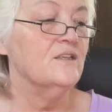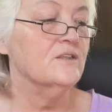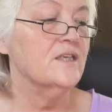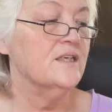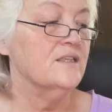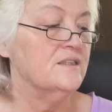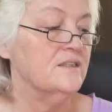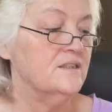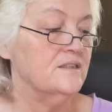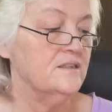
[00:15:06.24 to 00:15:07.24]
look at
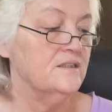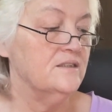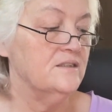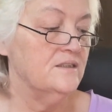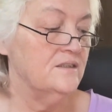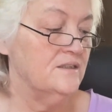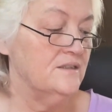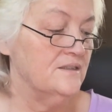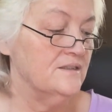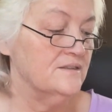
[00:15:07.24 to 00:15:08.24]
it.
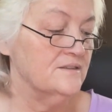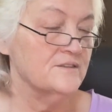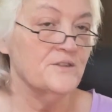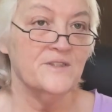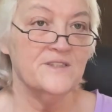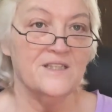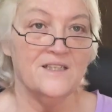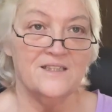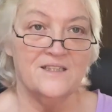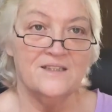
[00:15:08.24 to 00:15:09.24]
So
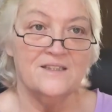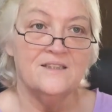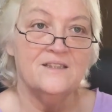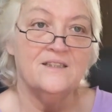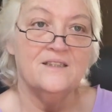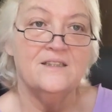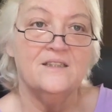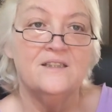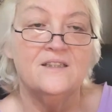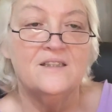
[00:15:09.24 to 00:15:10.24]
exciting.
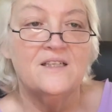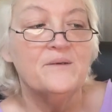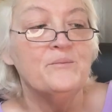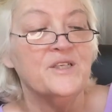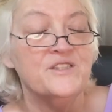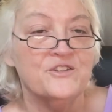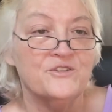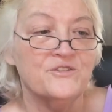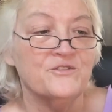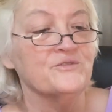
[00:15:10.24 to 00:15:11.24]
My
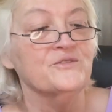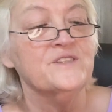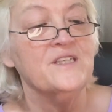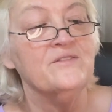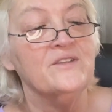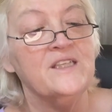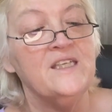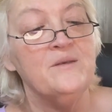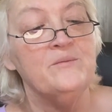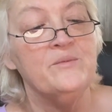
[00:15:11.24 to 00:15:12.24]
junk journals definitely
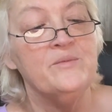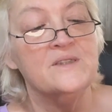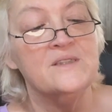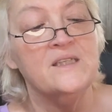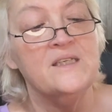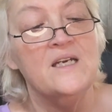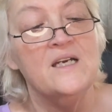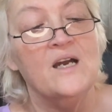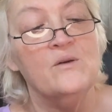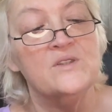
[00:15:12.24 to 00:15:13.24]
keep me busy.
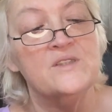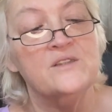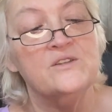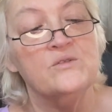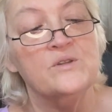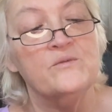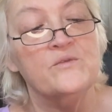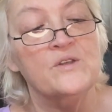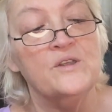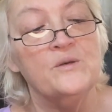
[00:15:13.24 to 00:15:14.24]
I wasn't doing them
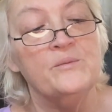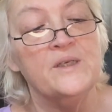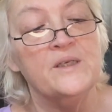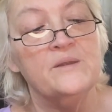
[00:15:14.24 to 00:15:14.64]
for a little bit,